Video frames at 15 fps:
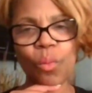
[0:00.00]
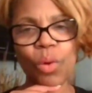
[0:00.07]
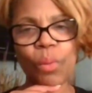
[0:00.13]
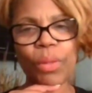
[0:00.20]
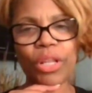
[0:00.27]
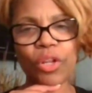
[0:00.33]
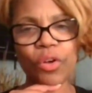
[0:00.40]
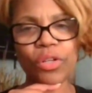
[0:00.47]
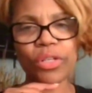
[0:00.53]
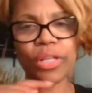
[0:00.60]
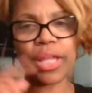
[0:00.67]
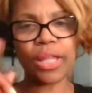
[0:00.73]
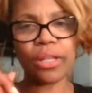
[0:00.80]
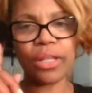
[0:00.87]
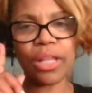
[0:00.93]
what we learned
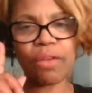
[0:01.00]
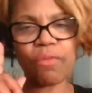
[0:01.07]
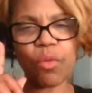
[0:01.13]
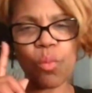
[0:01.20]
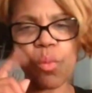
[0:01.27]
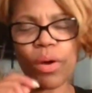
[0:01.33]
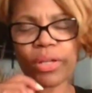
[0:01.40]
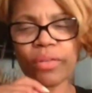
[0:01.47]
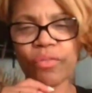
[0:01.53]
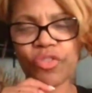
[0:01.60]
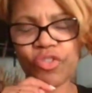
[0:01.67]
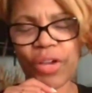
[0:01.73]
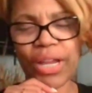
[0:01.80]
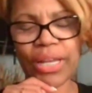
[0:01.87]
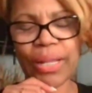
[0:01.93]
in level one of
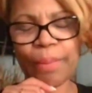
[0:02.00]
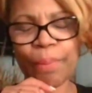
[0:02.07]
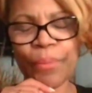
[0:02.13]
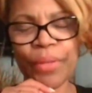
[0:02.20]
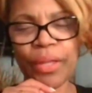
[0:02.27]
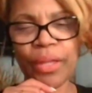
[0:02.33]
training.